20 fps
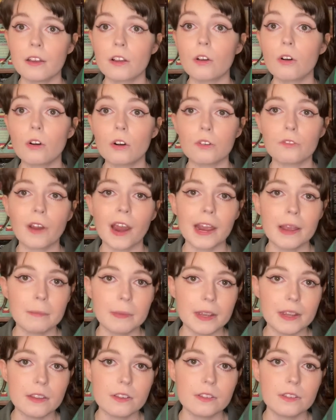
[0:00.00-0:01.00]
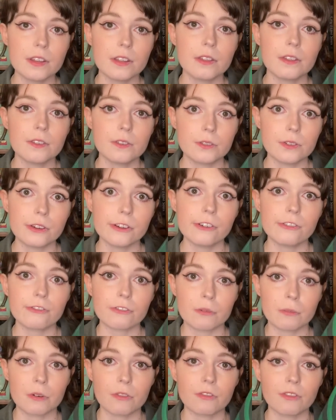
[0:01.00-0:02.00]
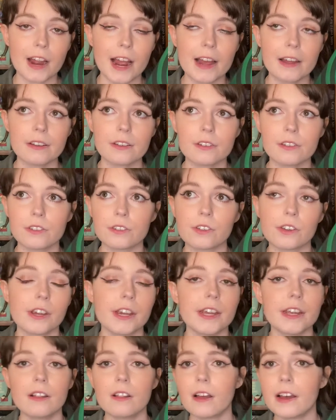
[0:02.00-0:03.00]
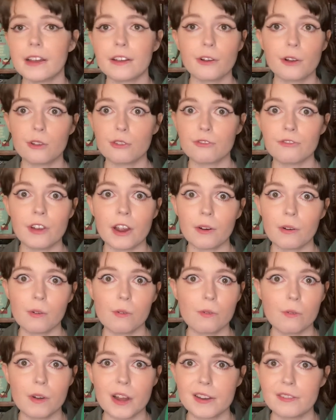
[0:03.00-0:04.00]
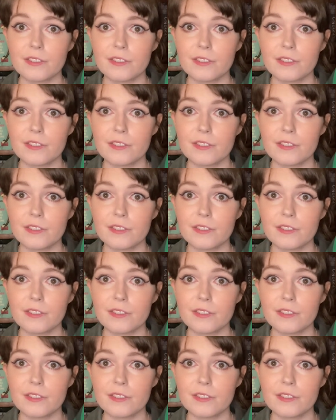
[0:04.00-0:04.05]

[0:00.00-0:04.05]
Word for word: caught rabies in the zoo from a rat, so he like goes feral and